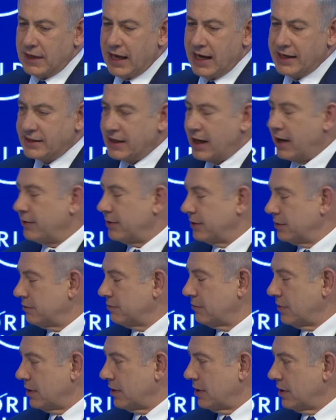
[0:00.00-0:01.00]
I doubt it.
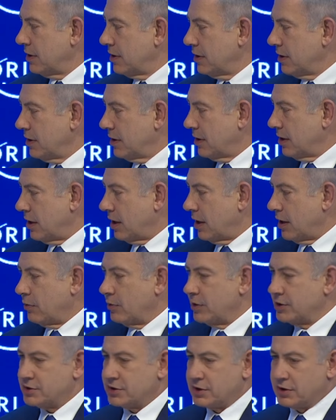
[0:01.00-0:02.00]
I
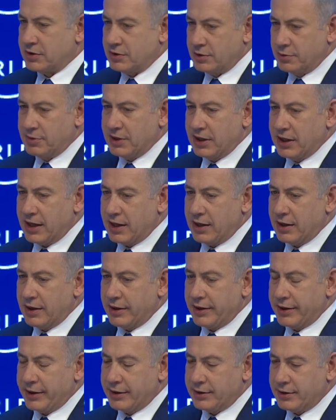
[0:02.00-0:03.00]
wish it could be,
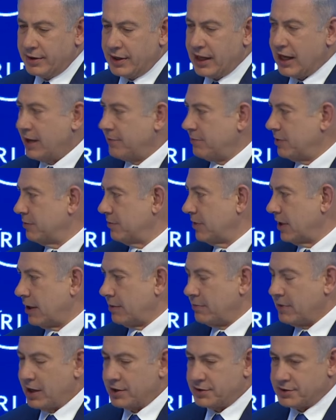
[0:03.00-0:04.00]
it could happen, but
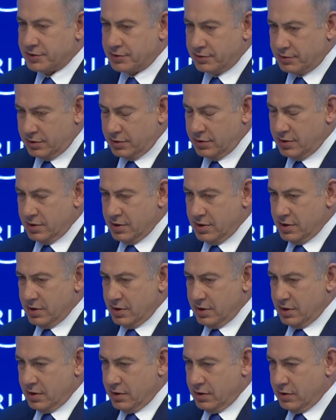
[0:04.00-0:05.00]
I'm not sure
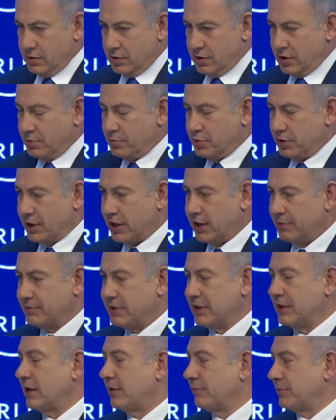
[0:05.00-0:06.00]
you could put
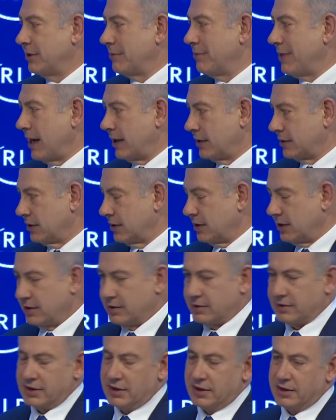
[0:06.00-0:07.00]
Humpty Dumpty back
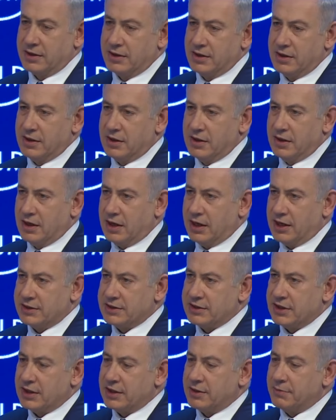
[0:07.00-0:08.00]
together again. I'd
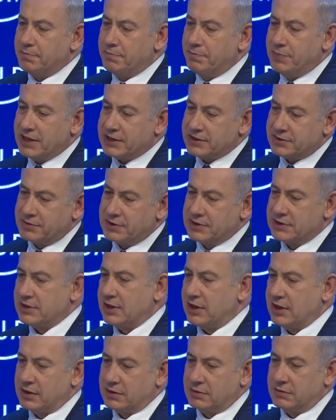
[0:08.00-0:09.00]
say the best
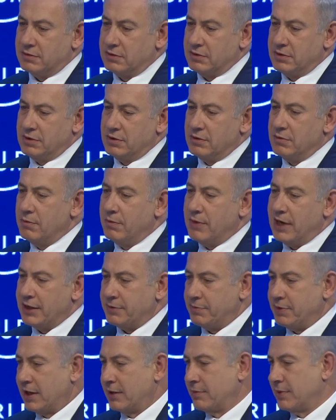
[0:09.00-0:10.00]
result you
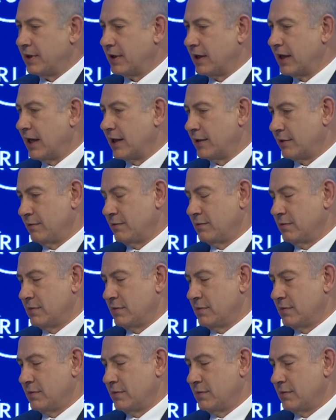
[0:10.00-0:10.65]
might be able to get